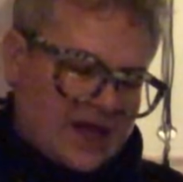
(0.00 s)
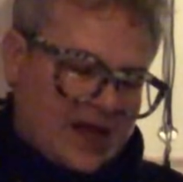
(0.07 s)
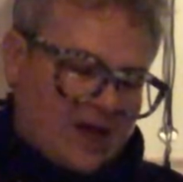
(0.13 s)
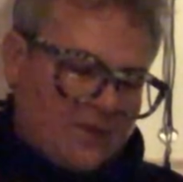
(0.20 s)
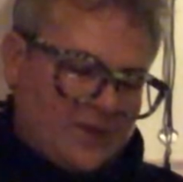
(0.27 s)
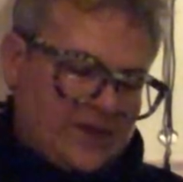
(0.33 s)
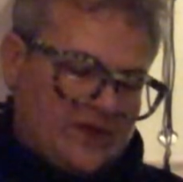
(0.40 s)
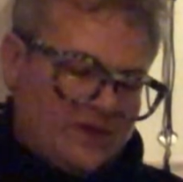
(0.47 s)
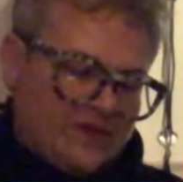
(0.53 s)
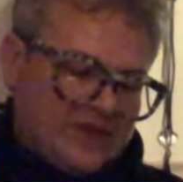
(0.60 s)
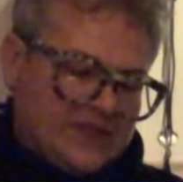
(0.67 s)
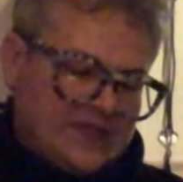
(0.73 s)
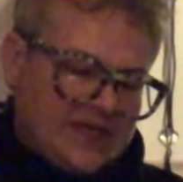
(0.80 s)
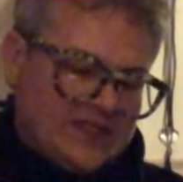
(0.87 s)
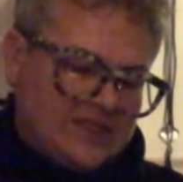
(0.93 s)
How bitter the
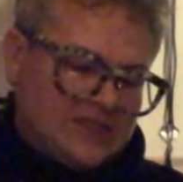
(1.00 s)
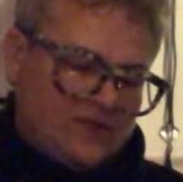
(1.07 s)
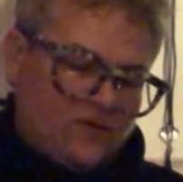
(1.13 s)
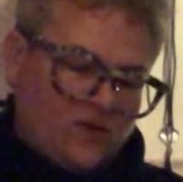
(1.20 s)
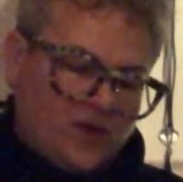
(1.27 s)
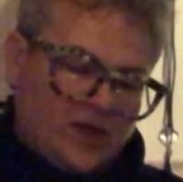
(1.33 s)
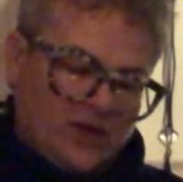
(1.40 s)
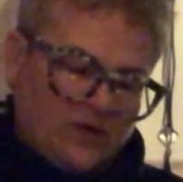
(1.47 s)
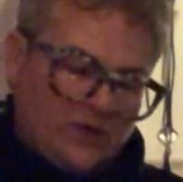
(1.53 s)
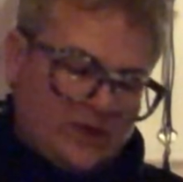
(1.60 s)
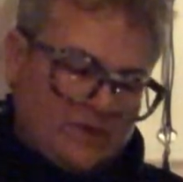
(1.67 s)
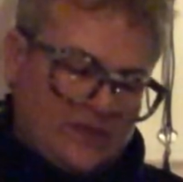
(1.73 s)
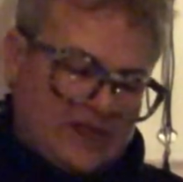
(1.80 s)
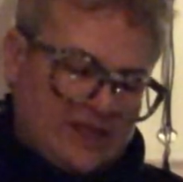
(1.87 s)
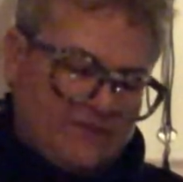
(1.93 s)
taste of water
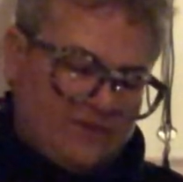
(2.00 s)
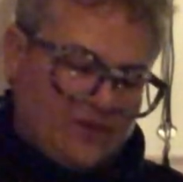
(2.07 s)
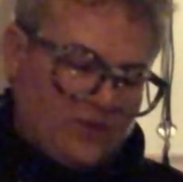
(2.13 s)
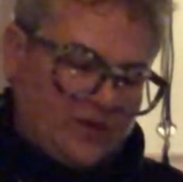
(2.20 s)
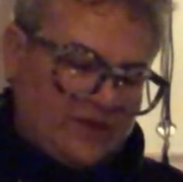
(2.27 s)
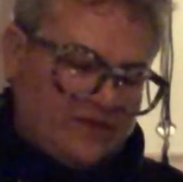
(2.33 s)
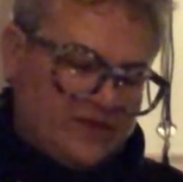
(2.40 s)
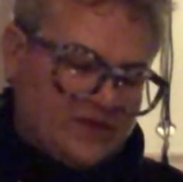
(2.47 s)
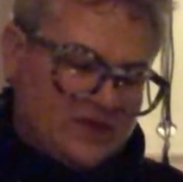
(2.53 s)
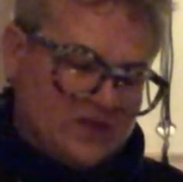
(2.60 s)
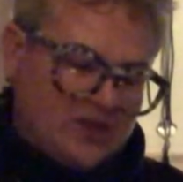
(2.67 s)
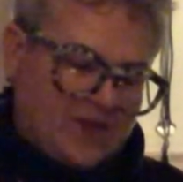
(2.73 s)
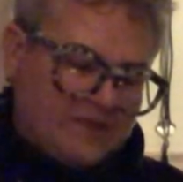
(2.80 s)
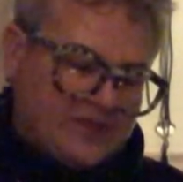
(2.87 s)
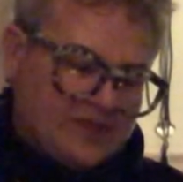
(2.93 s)
would be if the river
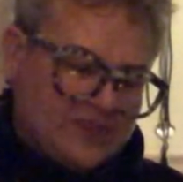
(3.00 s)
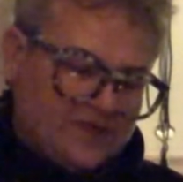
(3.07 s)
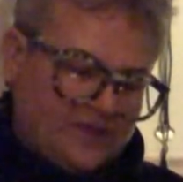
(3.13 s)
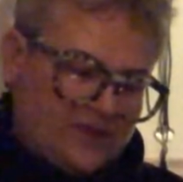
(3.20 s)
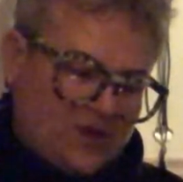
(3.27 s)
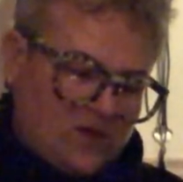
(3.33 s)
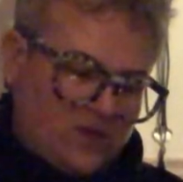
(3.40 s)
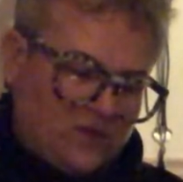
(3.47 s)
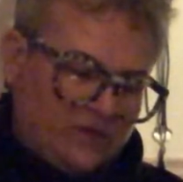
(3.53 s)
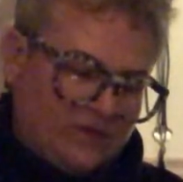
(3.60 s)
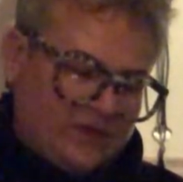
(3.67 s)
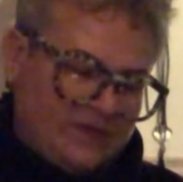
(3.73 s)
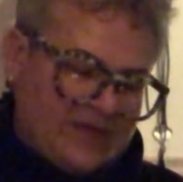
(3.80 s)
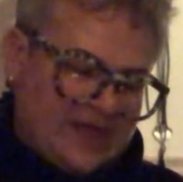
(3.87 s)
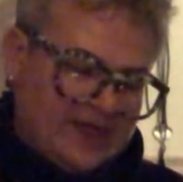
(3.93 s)
stopped its flow,
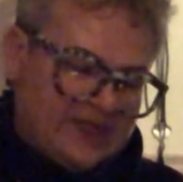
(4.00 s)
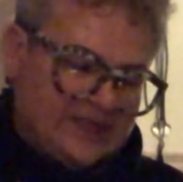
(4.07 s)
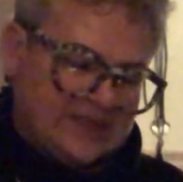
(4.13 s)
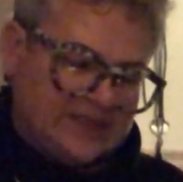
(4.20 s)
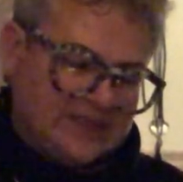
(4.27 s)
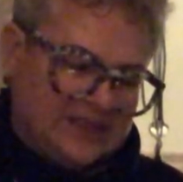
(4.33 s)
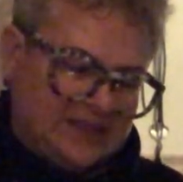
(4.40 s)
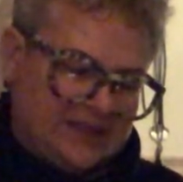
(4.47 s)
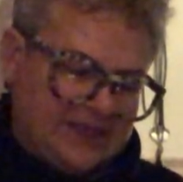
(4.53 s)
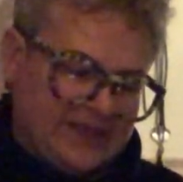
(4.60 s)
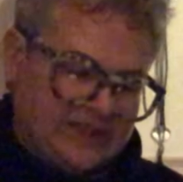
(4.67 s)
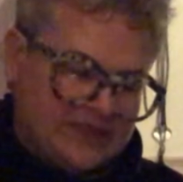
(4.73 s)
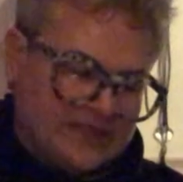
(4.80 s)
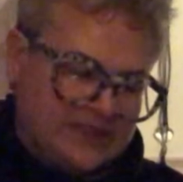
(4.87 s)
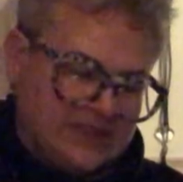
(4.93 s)
remaining still
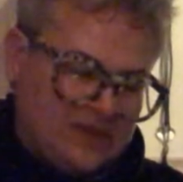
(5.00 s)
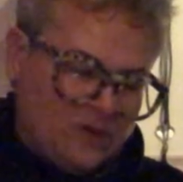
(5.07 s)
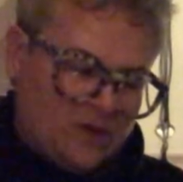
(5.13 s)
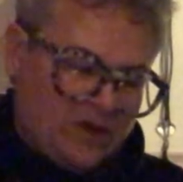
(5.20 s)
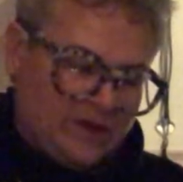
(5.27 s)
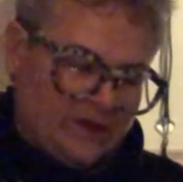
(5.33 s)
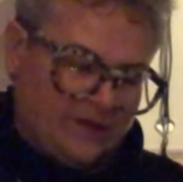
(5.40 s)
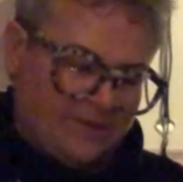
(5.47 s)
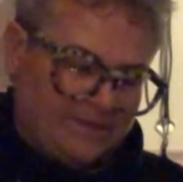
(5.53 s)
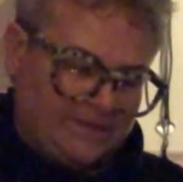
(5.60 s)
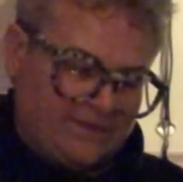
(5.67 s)
like the seawater.